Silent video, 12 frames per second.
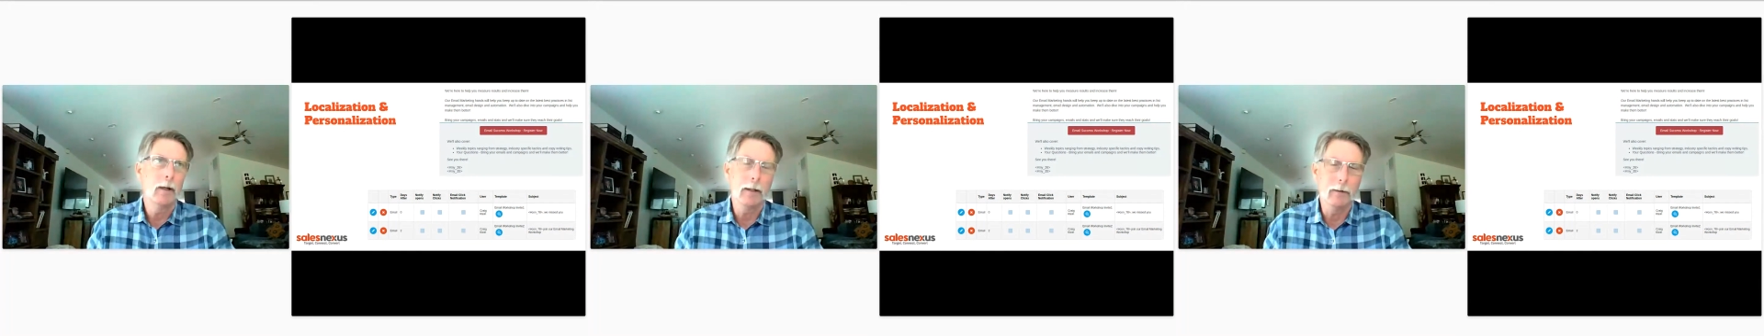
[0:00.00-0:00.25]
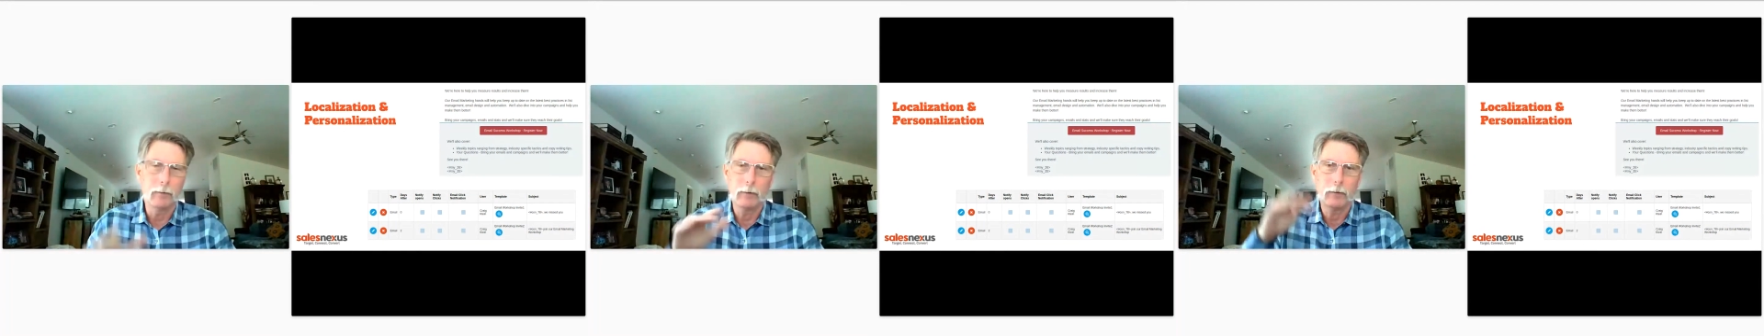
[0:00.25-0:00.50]

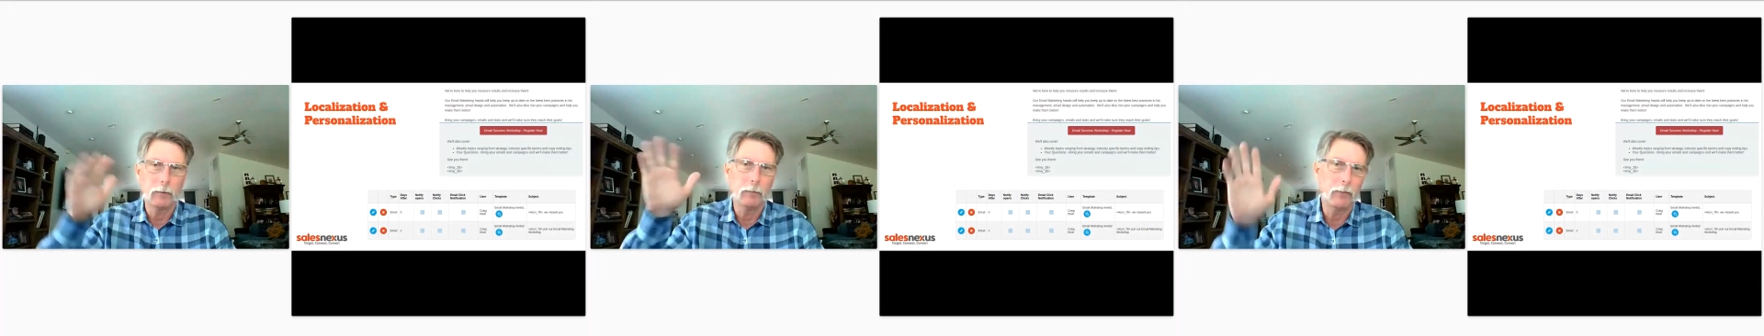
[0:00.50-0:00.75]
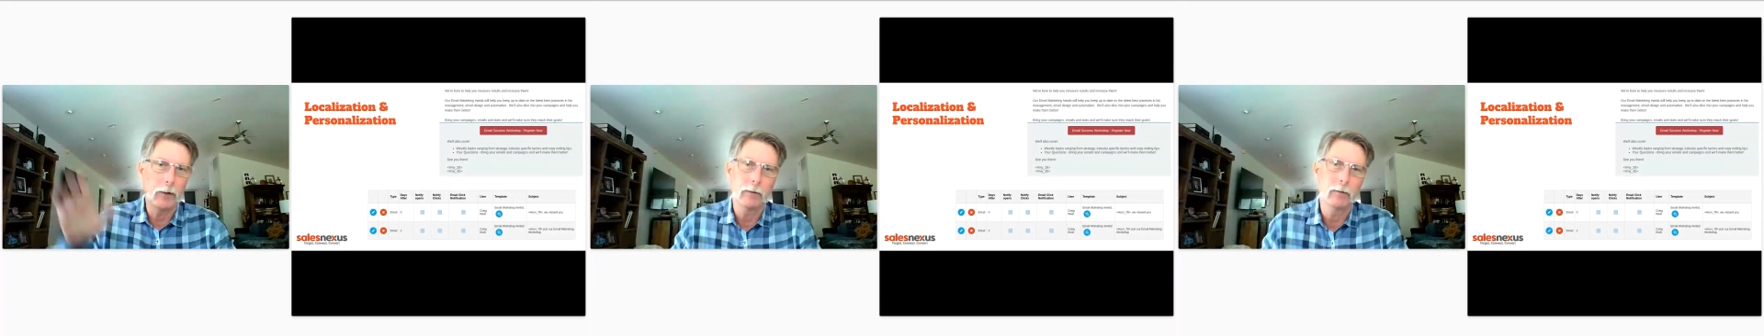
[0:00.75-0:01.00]
and the system
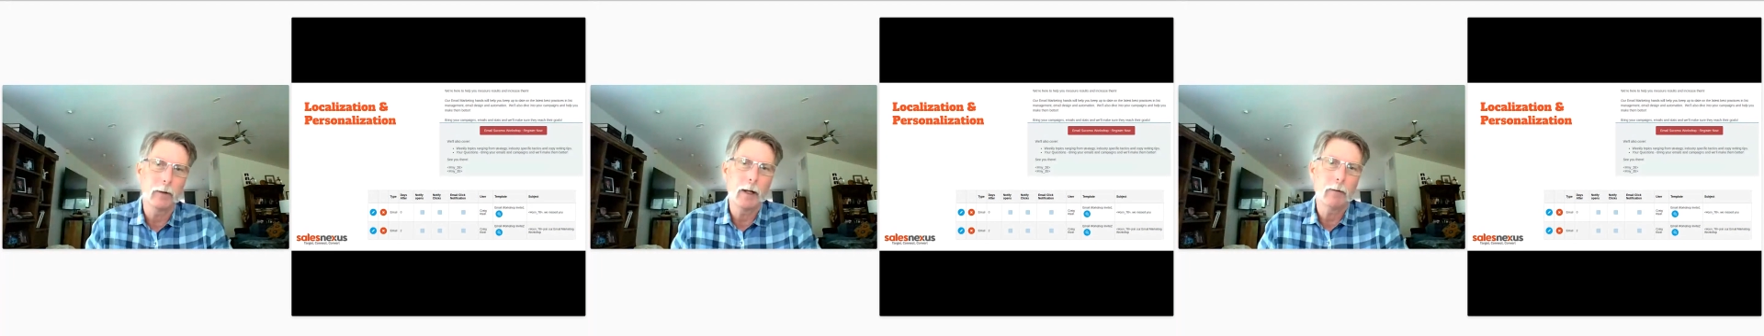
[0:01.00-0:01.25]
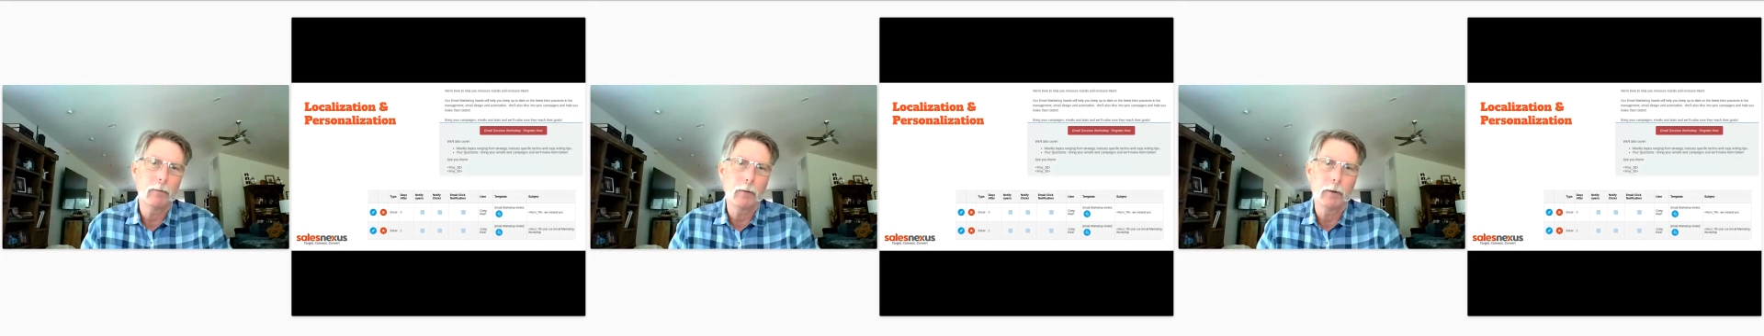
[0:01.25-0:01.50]
figures it
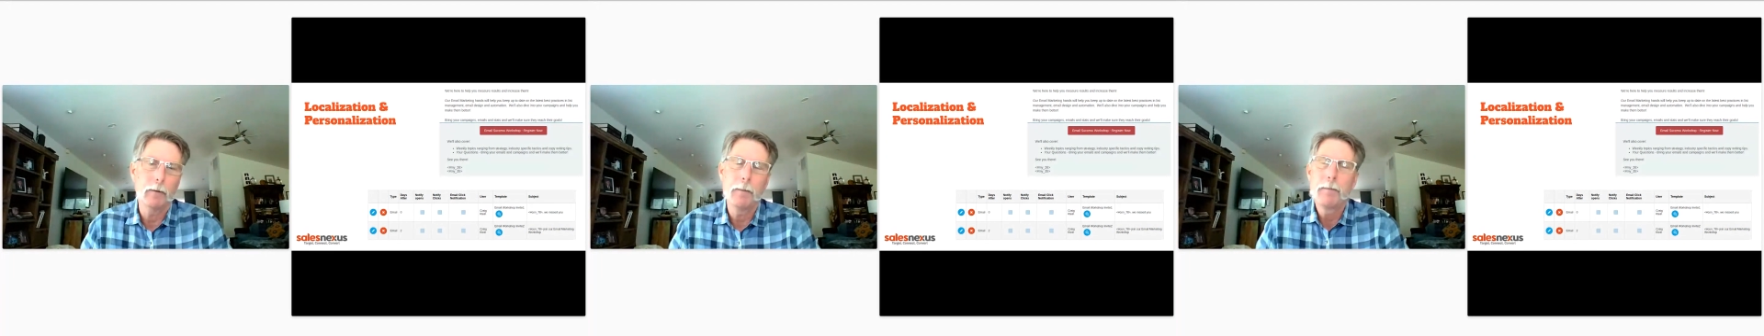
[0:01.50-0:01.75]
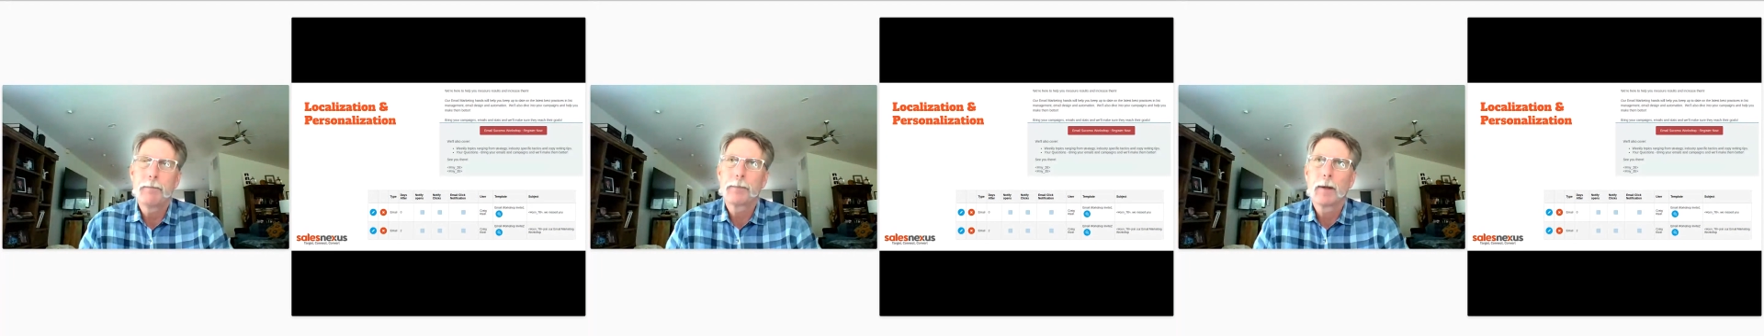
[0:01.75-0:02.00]
out for
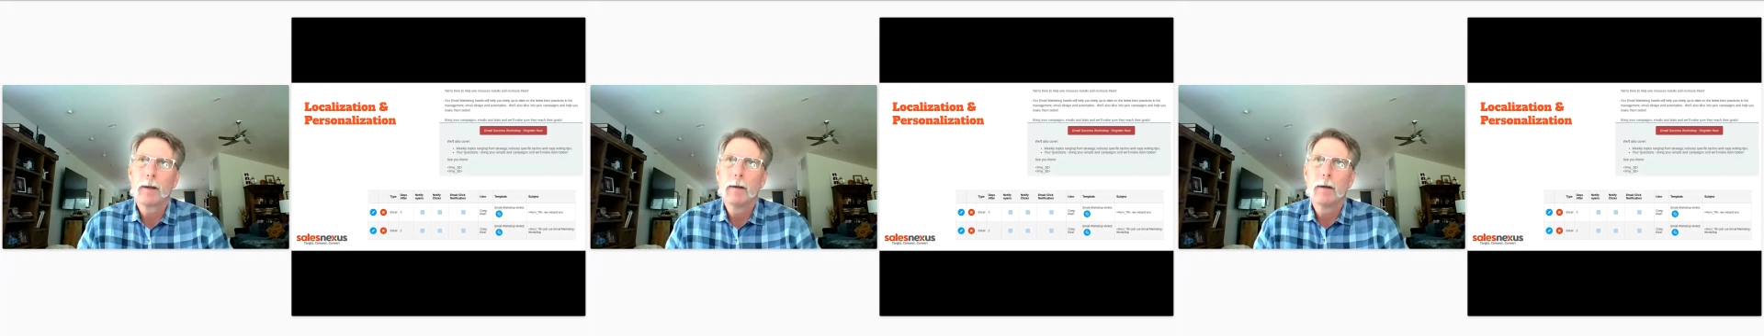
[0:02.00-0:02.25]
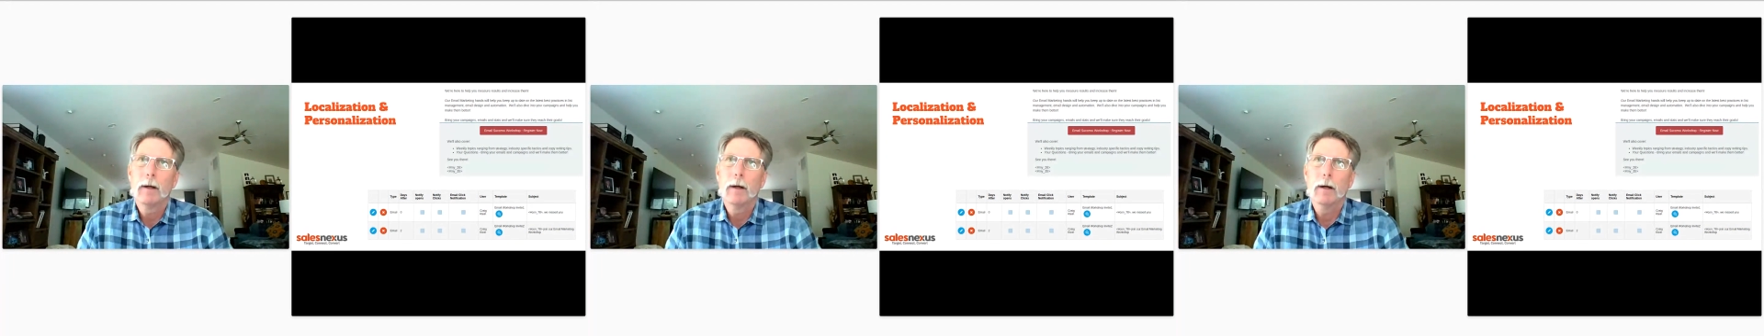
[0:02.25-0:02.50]

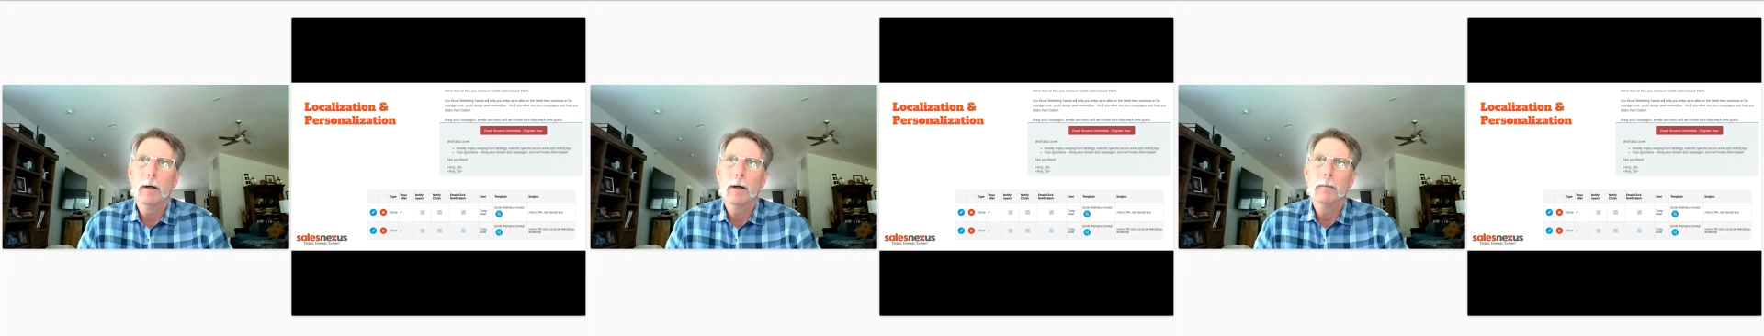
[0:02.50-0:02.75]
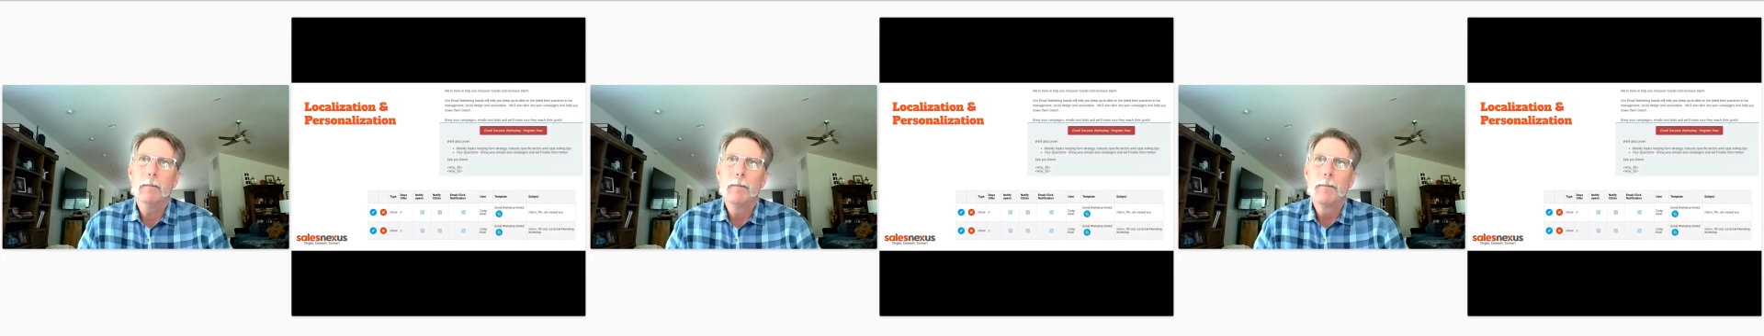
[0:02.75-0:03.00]
you
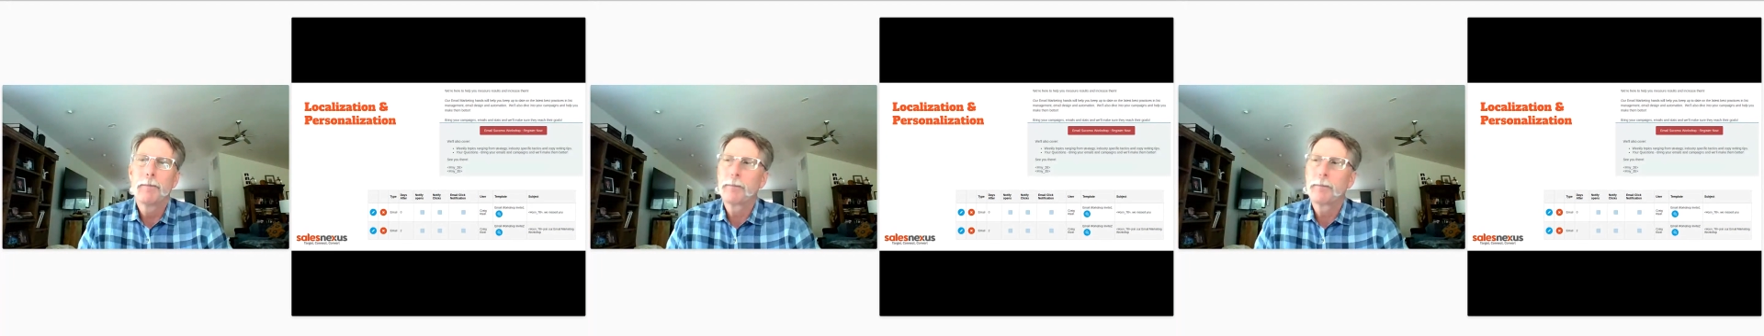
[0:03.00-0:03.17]
um,